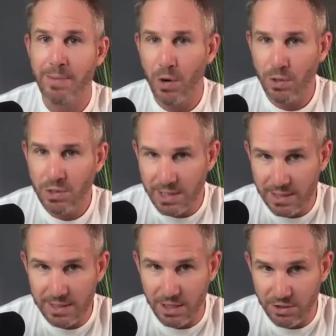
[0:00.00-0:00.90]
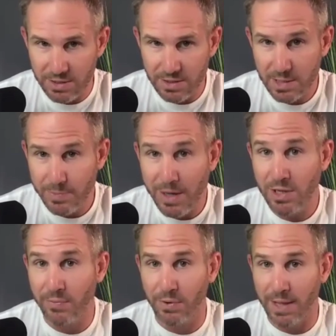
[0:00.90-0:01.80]
purchasing decisions,
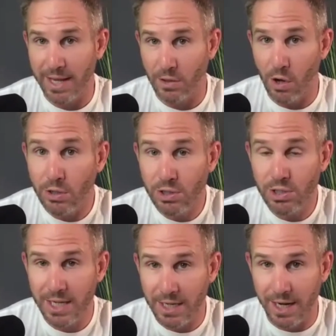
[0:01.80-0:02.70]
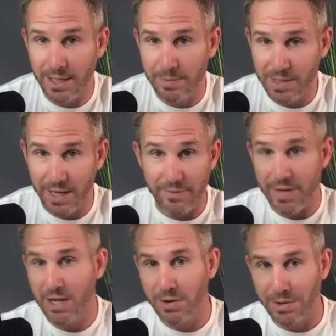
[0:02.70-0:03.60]
especially for like large ticket items like a
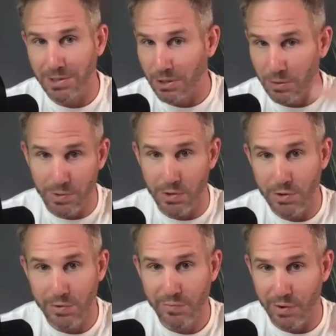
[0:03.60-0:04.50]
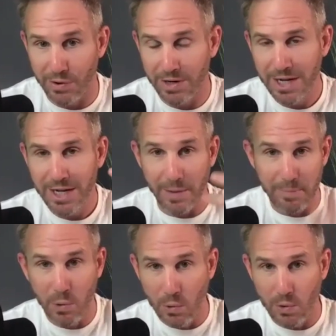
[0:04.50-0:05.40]
vehicle or a roof or a
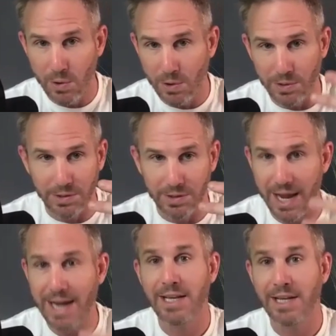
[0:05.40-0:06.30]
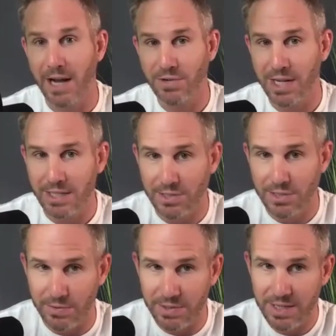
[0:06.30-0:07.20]
pool or any contracting
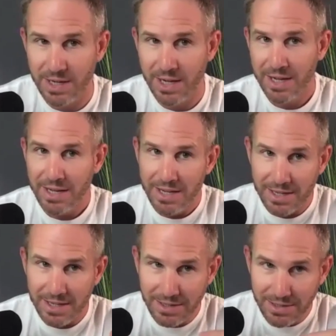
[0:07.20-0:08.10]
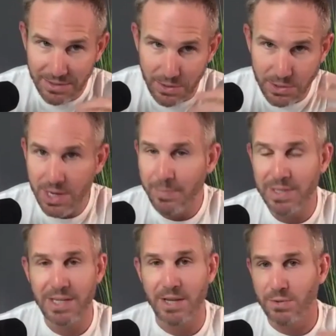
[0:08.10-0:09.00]
service, those are
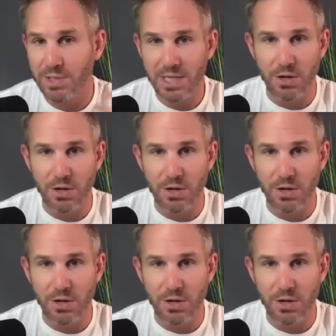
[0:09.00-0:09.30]
companies that you see